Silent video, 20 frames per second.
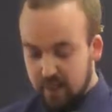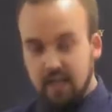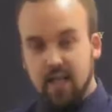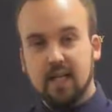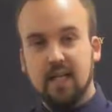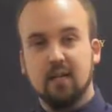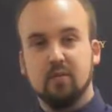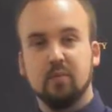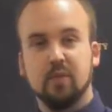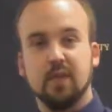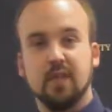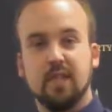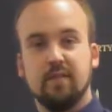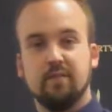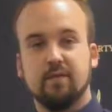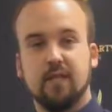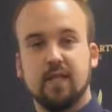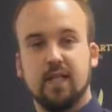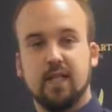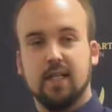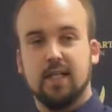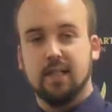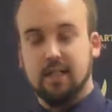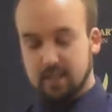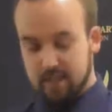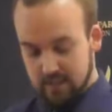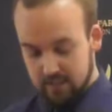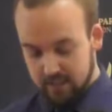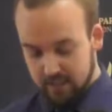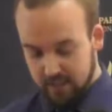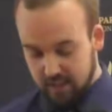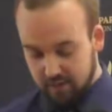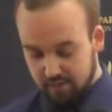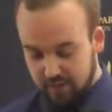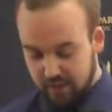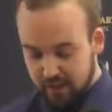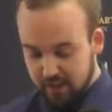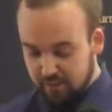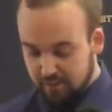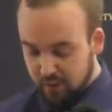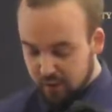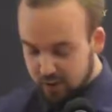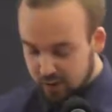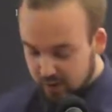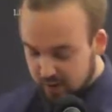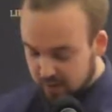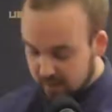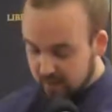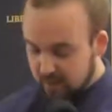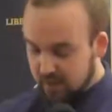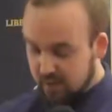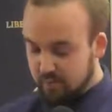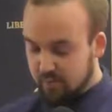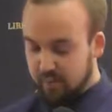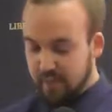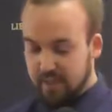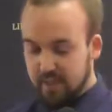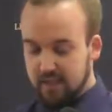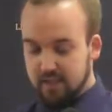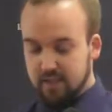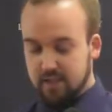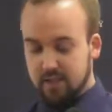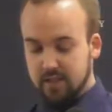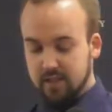And I believe our very first speech,